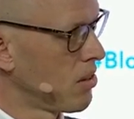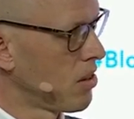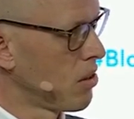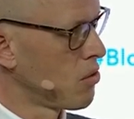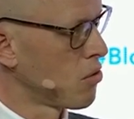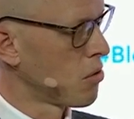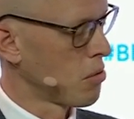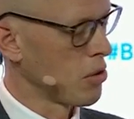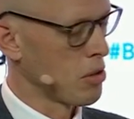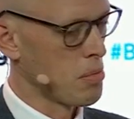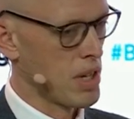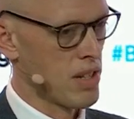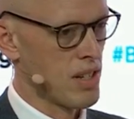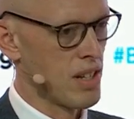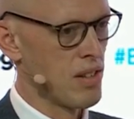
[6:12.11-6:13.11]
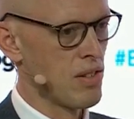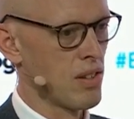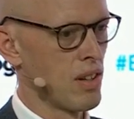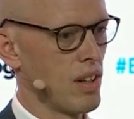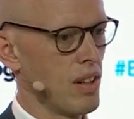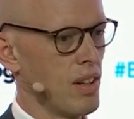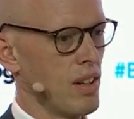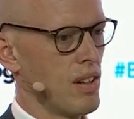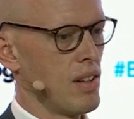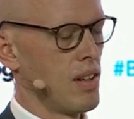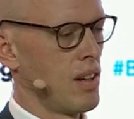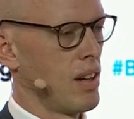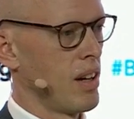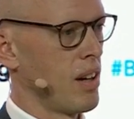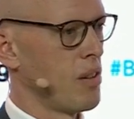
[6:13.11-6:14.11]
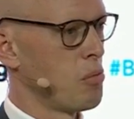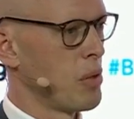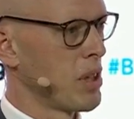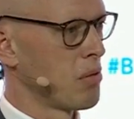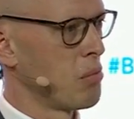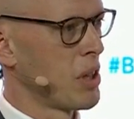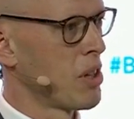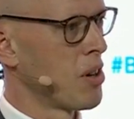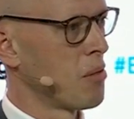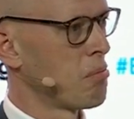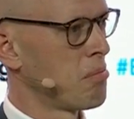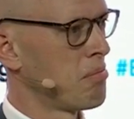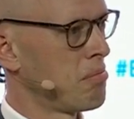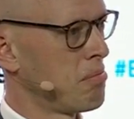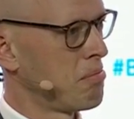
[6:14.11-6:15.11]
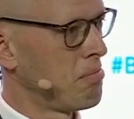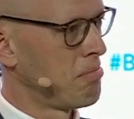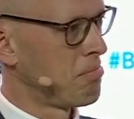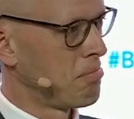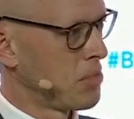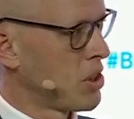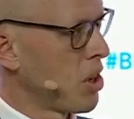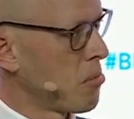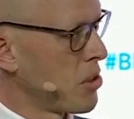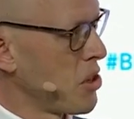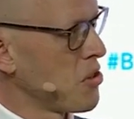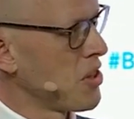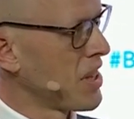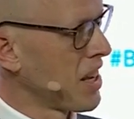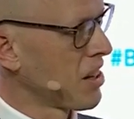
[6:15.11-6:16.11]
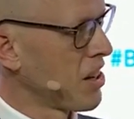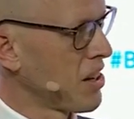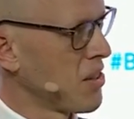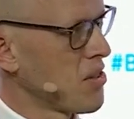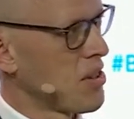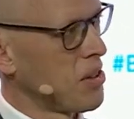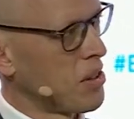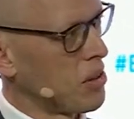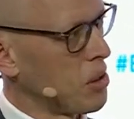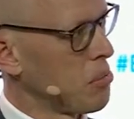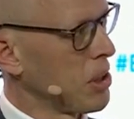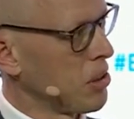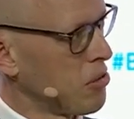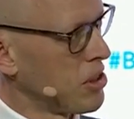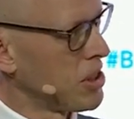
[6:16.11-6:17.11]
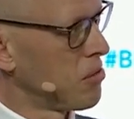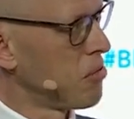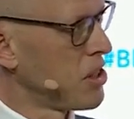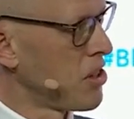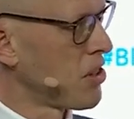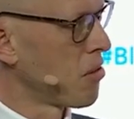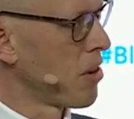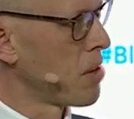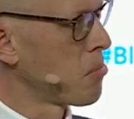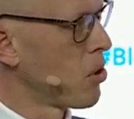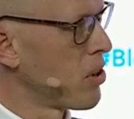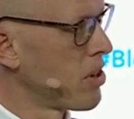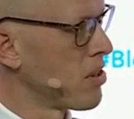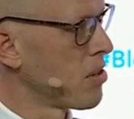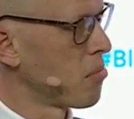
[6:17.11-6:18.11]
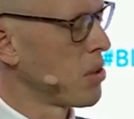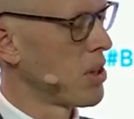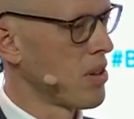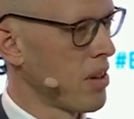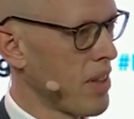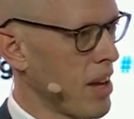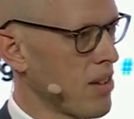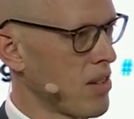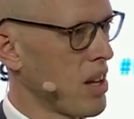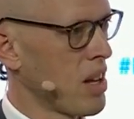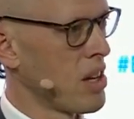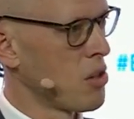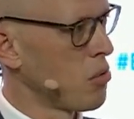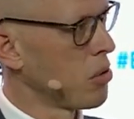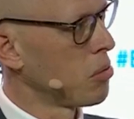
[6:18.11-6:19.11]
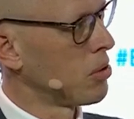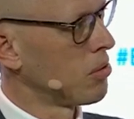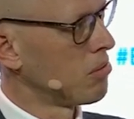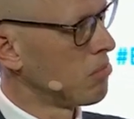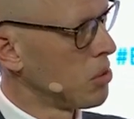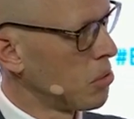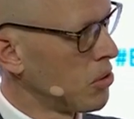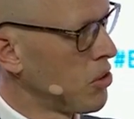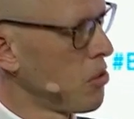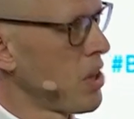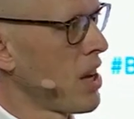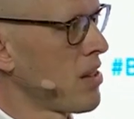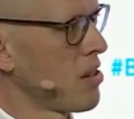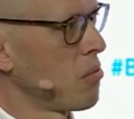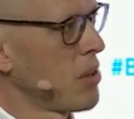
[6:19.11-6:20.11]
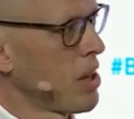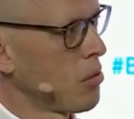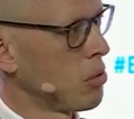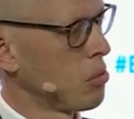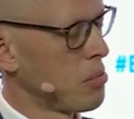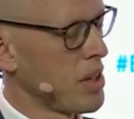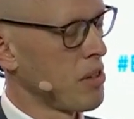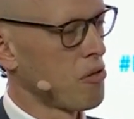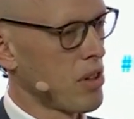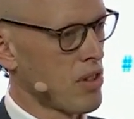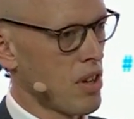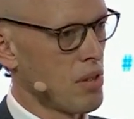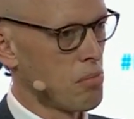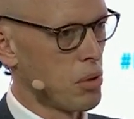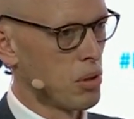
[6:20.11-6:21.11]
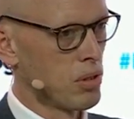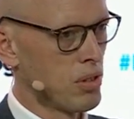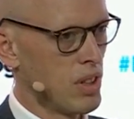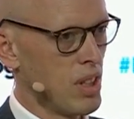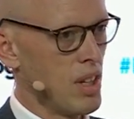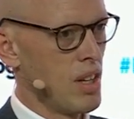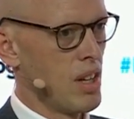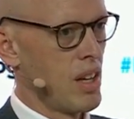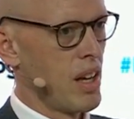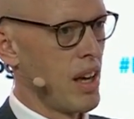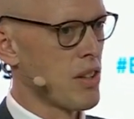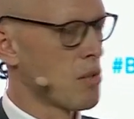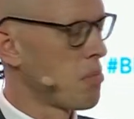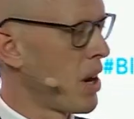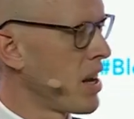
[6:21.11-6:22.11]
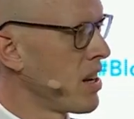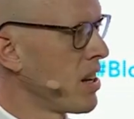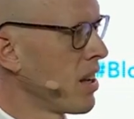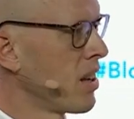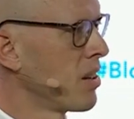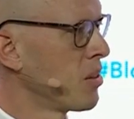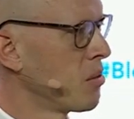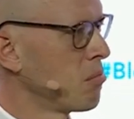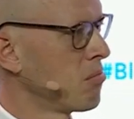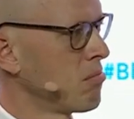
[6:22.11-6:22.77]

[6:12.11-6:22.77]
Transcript: those responsibilities. We can't start producing that guidance until the bill reaches the right point. But at that stage, we will do that, and that will be, for example, explaining